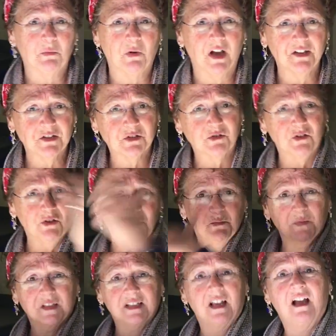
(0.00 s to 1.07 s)

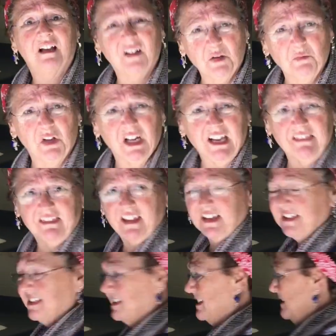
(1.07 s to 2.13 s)
restrooms. Come look at this.